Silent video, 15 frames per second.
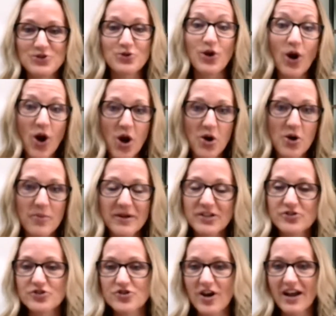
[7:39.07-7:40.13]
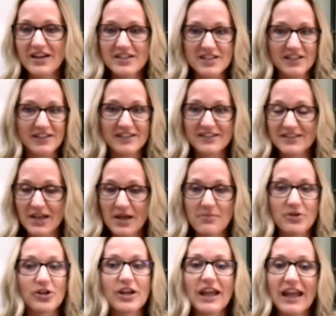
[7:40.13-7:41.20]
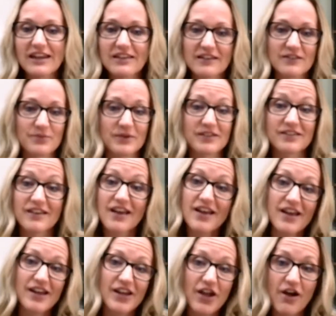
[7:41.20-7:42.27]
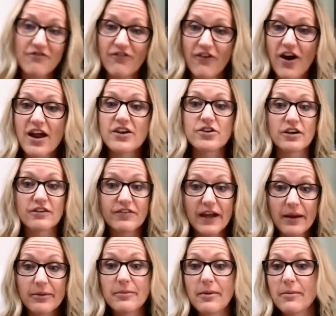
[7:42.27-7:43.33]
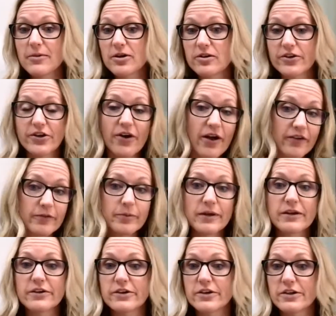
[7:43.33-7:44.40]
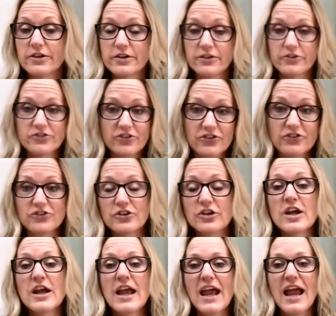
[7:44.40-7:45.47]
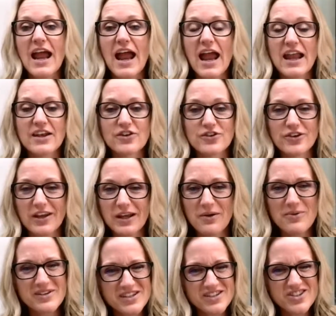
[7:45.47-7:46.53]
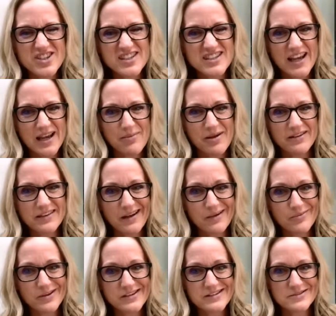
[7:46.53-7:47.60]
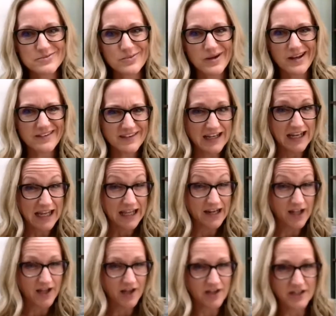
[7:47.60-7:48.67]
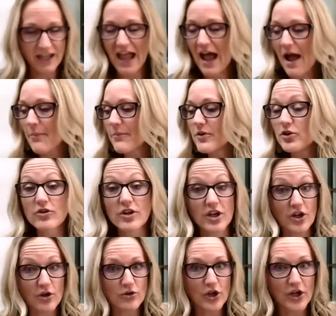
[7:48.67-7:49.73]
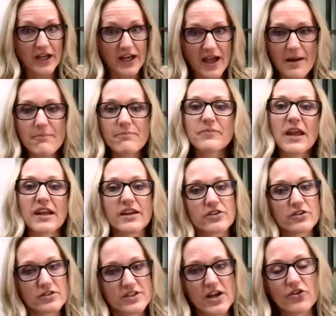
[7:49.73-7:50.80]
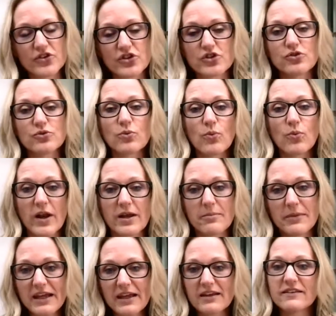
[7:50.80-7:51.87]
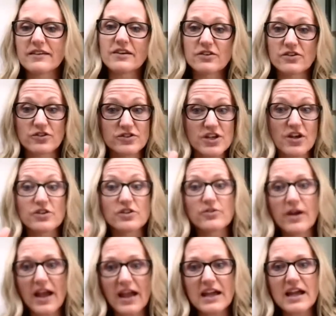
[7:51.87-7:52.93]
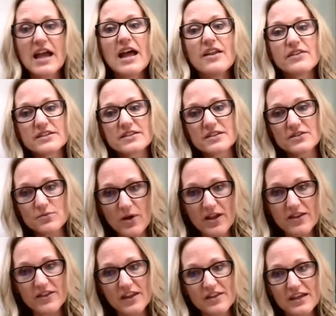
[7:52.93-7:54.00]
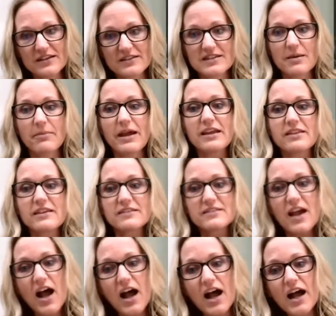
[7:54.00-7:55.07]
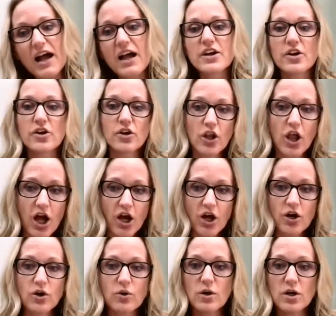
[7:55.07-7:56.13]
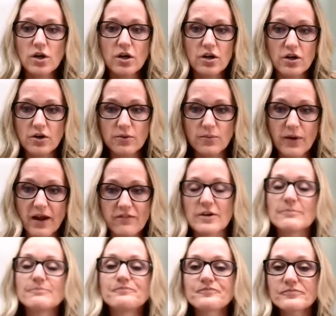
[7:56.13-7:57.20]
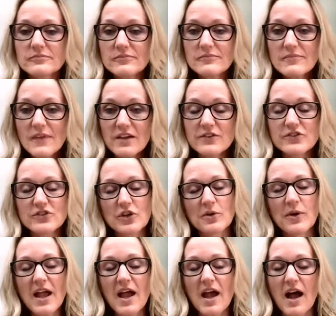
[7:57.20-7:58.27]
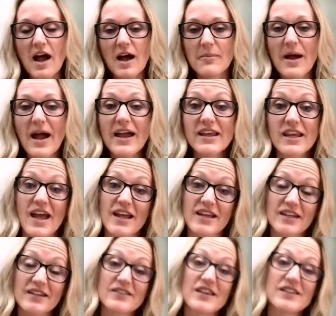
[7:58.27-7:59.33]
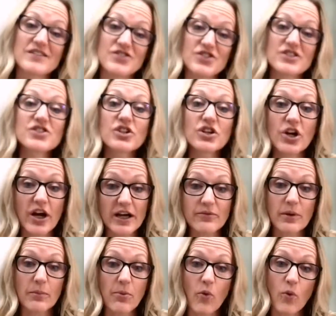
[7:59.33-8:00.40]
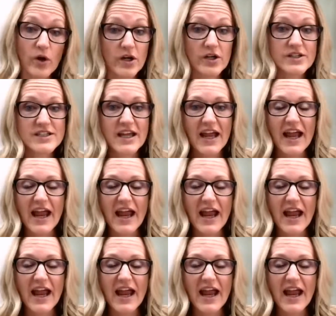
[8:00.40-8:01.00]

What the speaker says: go home and you're trying to communicate this with a friend or a family member or your husband or your sister, and you're like, what did she say about that? What is an anion gap? You can go look it up, and it'll tell you what it means, and it'll tell you, hey, this is what the things that make this high or low or whatever. So it's just a great report.